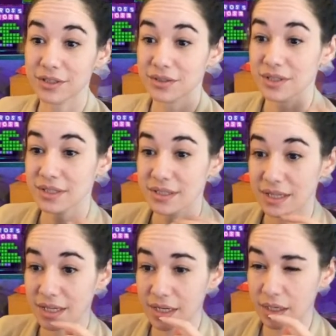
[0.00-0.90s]
So this is
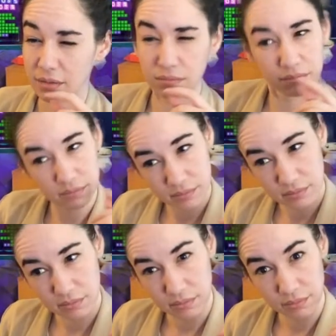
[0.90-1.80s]
in
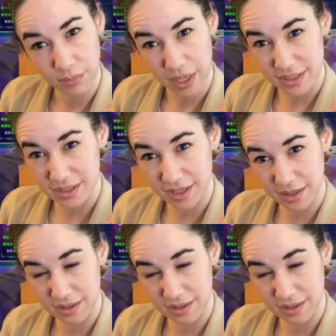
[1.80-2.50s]
Pakistan,